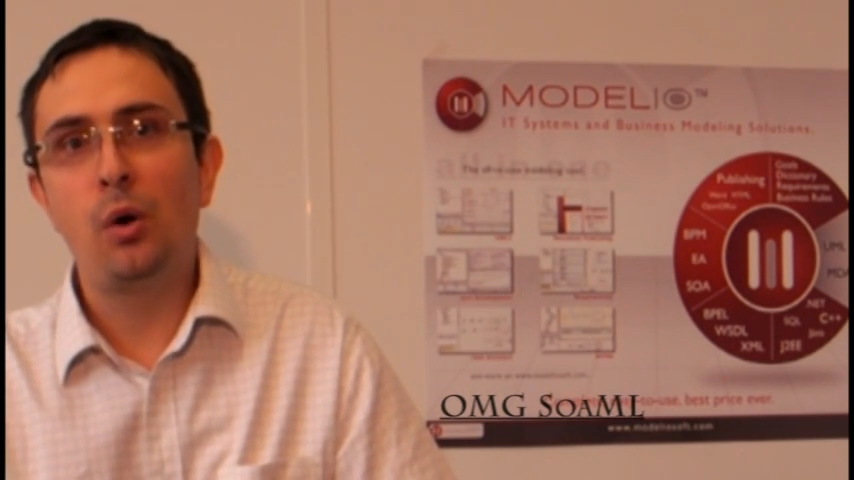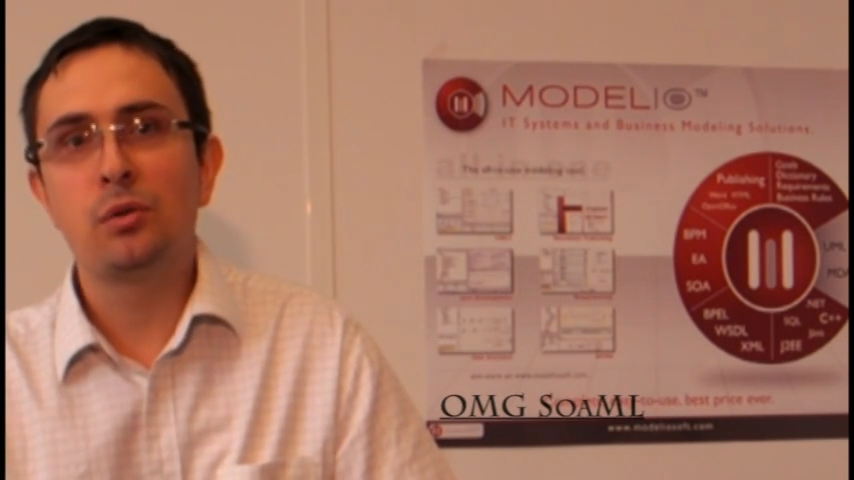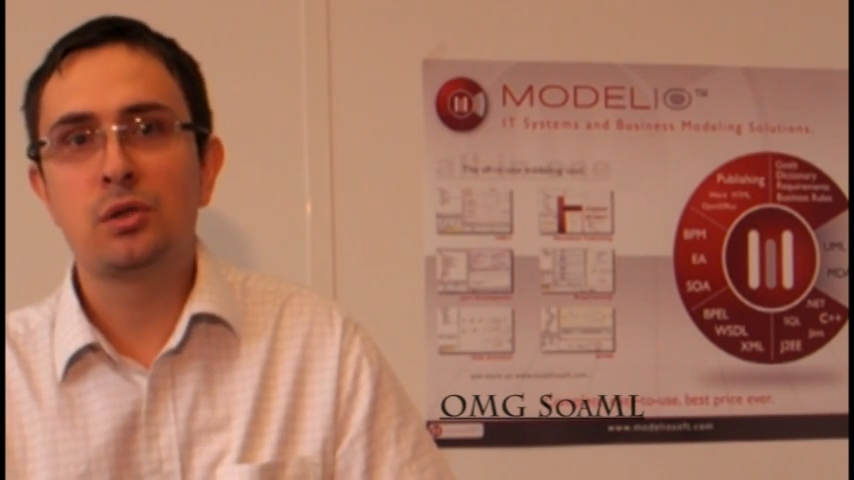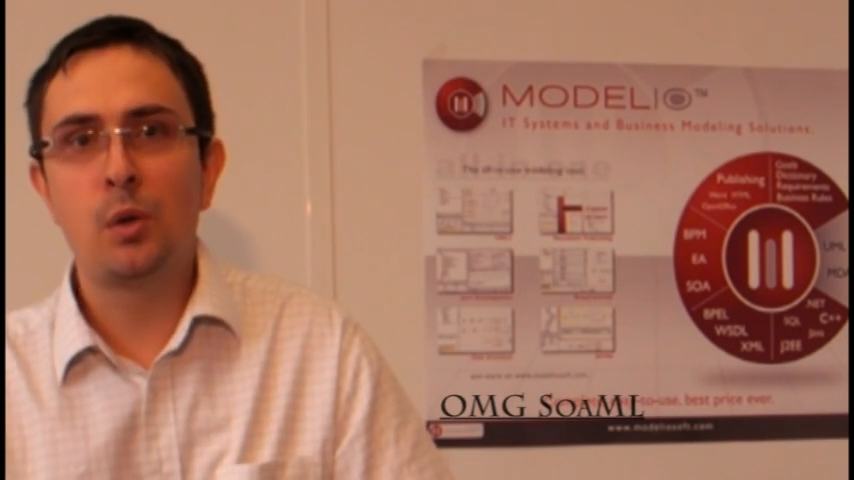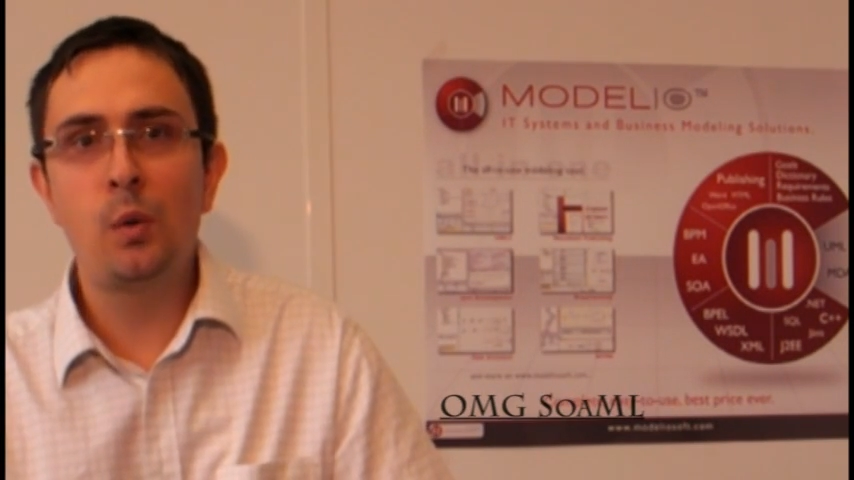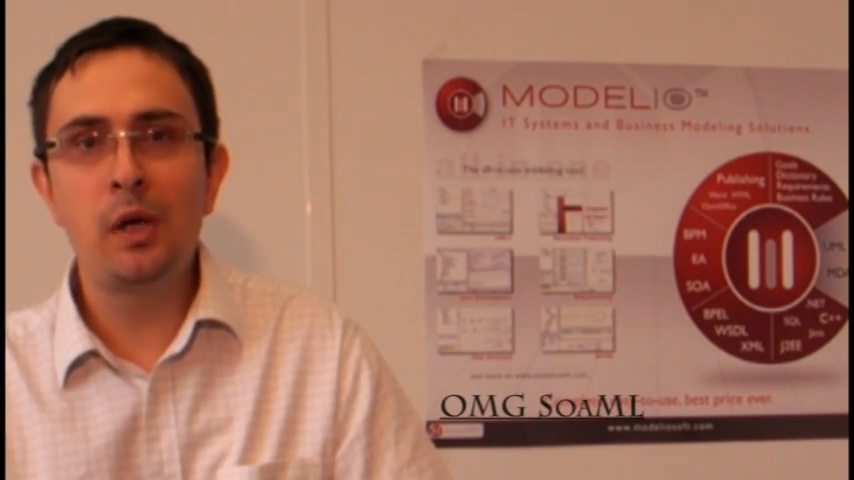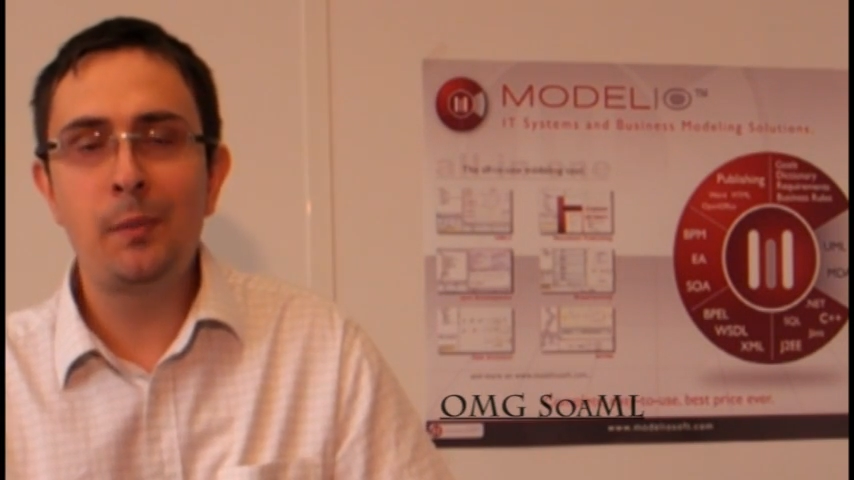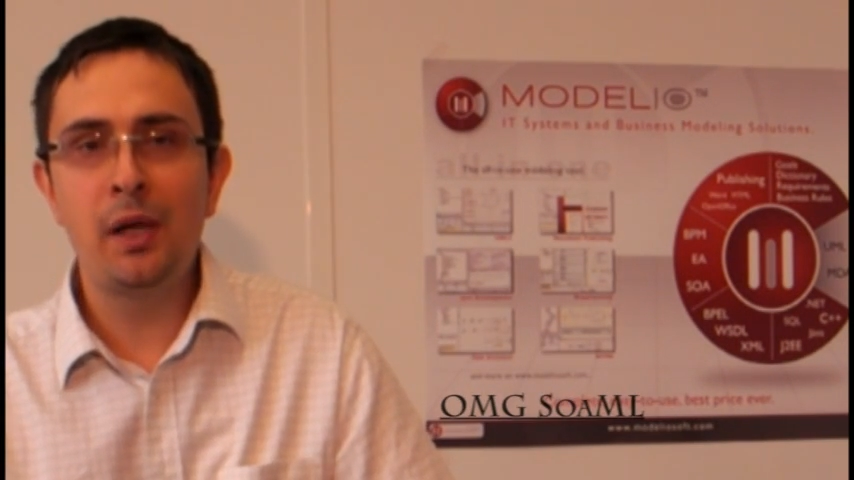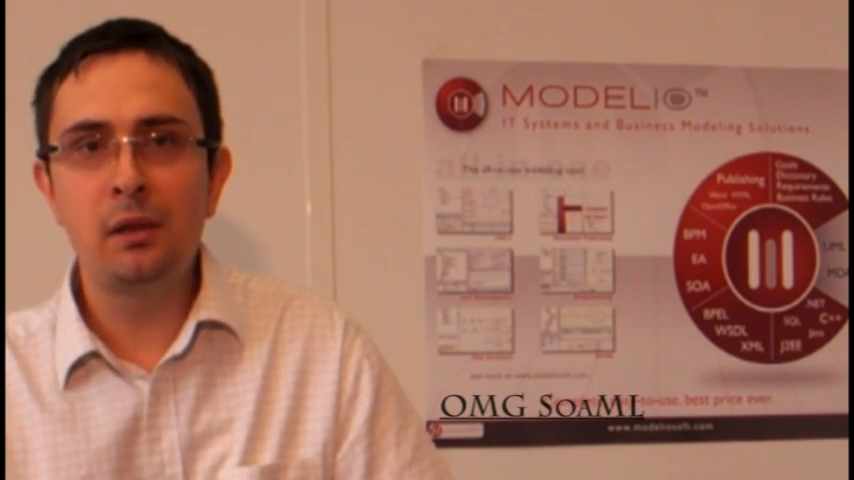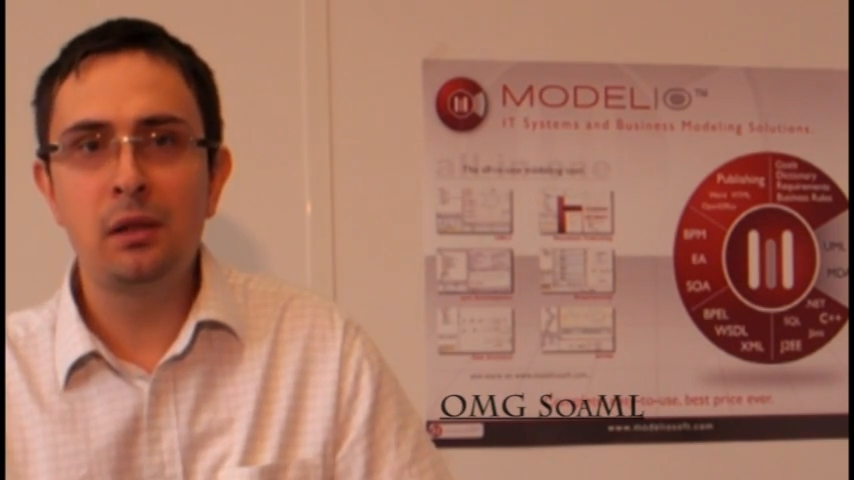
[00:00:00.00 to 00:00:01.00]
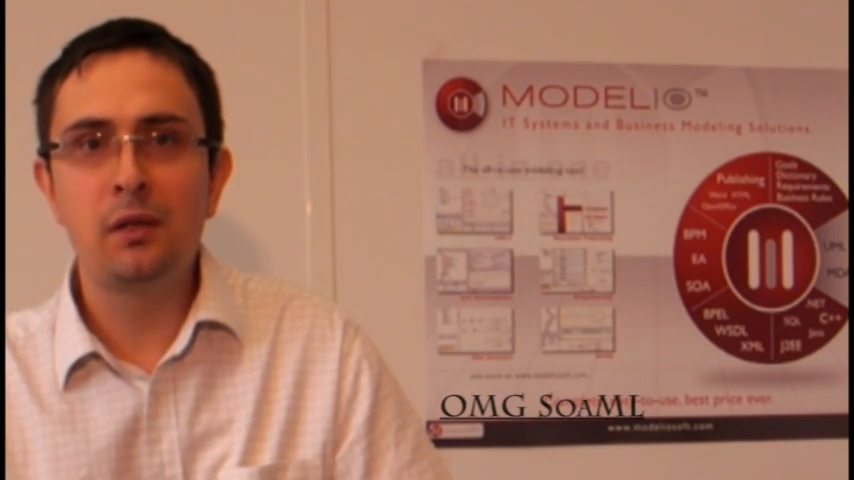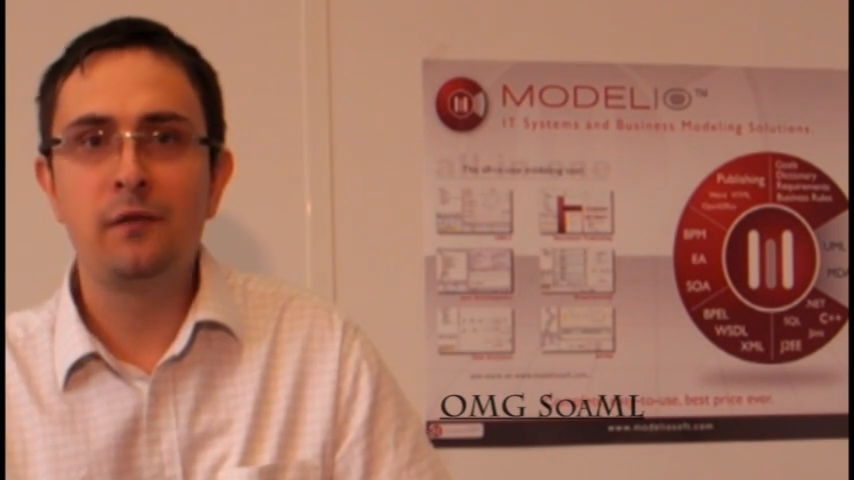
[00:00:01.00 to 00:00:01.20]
on SOAML,